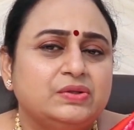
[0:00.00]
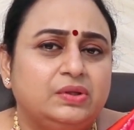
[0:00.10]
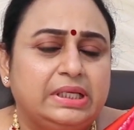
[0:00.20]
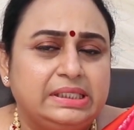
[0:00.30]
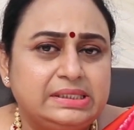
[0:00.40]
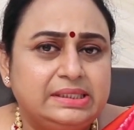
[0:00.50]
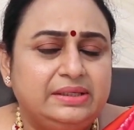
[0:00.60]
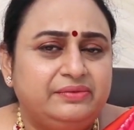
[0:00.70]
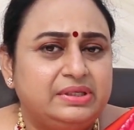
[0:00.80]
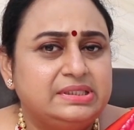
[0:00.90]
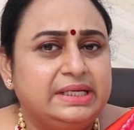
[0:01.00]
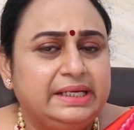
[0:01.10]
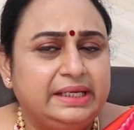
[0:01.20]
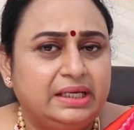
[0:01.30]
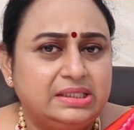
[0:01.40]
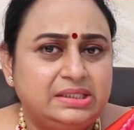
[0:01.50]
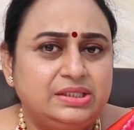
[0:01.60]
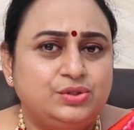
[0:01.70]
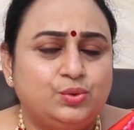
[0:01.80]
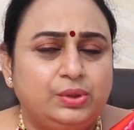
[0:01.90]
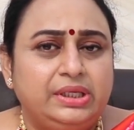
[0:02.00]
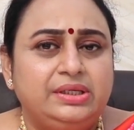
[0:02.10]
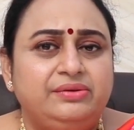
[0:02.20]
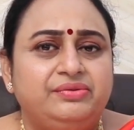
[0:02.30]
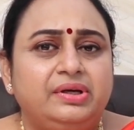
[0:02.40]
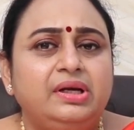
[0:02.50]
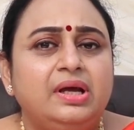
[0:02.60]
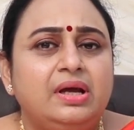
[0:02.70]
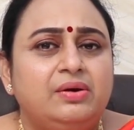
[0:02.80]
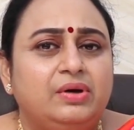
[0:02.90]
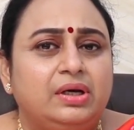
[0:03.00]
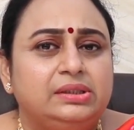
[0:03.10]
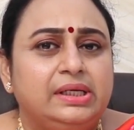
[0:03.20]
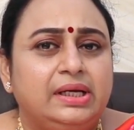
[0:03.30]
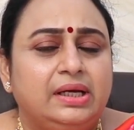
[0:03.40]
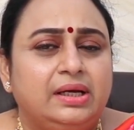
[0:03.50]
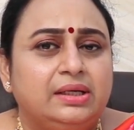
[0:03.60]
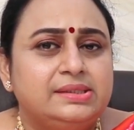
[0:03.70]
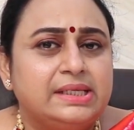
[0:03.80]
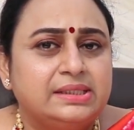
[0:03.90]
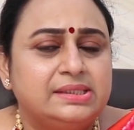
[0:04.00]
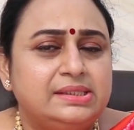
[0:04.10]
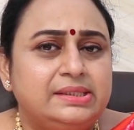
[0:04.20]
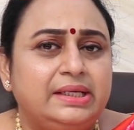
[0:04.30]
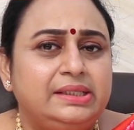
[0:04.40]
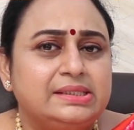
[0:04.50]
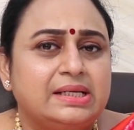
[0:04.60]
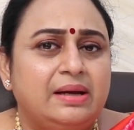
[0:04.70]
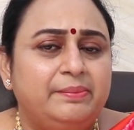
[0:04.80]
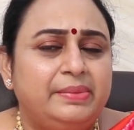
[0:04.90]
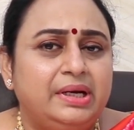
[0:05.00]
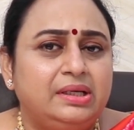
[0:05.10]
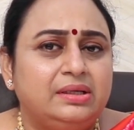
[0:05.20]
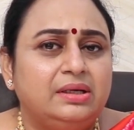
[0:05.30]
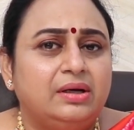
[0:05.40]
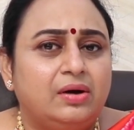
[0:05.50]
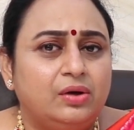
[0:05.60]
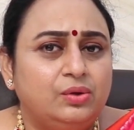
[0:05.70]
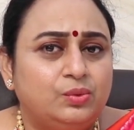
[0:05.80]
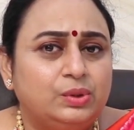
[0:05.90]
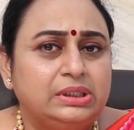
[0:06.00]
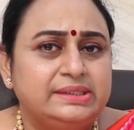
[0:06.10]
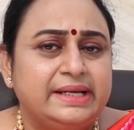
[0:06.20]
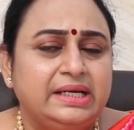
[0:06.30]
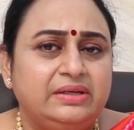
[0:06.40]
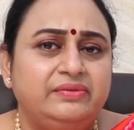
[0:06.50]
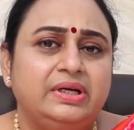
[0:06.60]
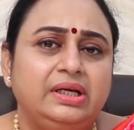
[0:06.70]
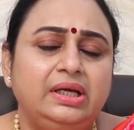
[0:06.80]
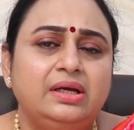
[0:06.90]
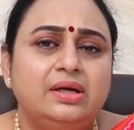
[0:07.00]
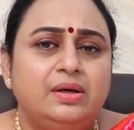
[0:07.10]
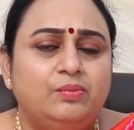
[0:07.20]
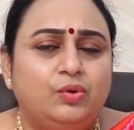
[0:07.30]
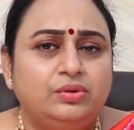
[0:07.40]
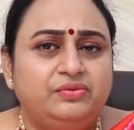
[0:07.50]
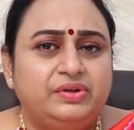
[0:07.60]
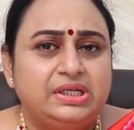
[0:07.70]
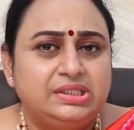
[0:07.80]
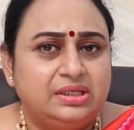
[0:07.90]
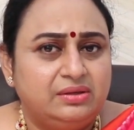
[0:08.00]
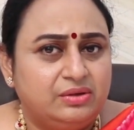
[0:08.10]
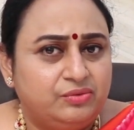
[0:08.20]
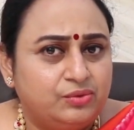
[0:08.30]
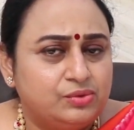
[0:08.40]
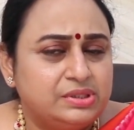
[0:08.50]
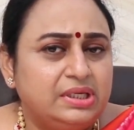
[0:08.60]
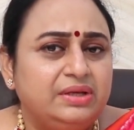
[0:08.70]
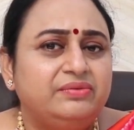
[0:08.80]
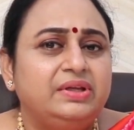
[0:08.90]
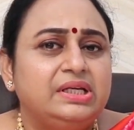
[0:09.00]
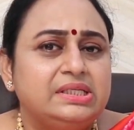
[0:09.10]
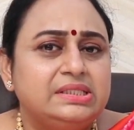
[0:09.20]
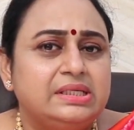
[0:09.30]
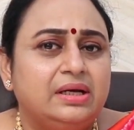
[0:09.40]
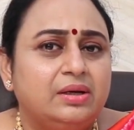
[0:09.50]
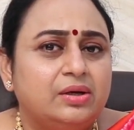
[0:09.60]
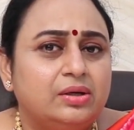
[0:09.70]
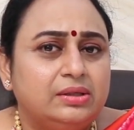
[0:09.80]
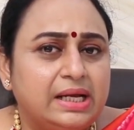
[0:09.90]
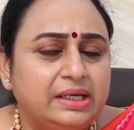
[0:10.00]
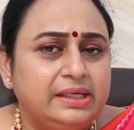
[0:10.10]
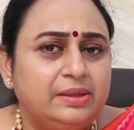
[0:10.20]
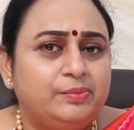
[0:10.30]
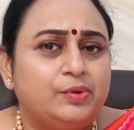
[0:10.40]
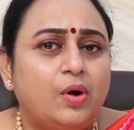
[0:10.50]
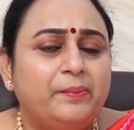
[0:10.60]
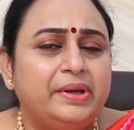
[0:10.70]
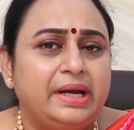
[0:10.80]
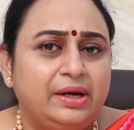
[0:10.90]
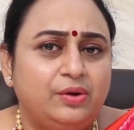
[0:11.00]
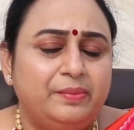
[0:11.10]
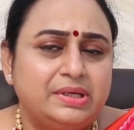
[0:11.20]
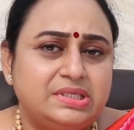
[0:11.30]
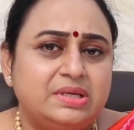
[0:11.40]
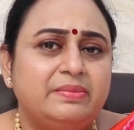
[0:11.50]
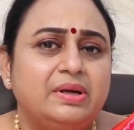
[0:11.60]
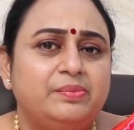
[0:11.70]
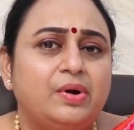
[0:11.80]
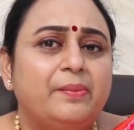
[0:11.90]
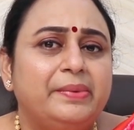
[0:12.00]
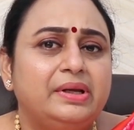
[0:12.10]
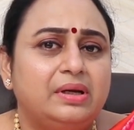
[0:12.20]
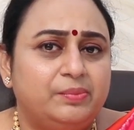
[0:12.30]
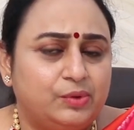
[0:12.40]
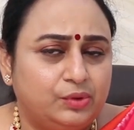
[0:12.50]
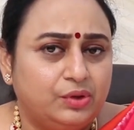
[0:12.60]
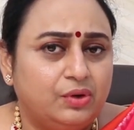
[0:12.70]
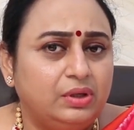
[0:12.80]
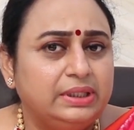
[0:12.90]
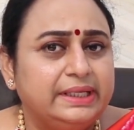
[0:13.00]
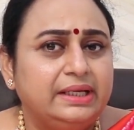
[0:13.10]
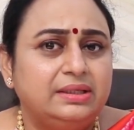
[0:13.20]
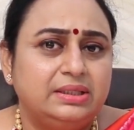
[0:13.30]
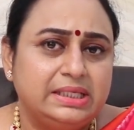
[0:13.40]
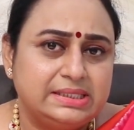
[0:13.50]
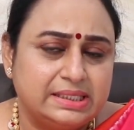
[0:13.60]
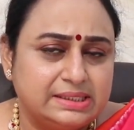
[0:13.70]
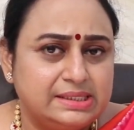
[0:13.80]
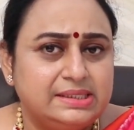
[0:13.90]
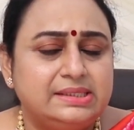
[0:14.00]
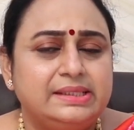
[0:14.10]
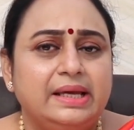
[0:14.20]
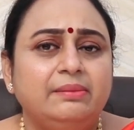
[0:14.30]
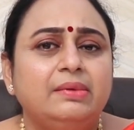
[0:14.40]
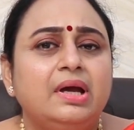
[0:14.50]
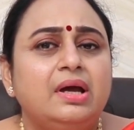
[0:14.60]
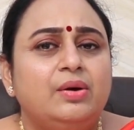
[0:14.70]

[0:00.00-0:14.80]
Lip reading: So that is the difference. The indication is totally different. The success rate is compared all over scientifically, both fresh and frozen. If it is done in a proper endometrium and proper protocol, then the success is same.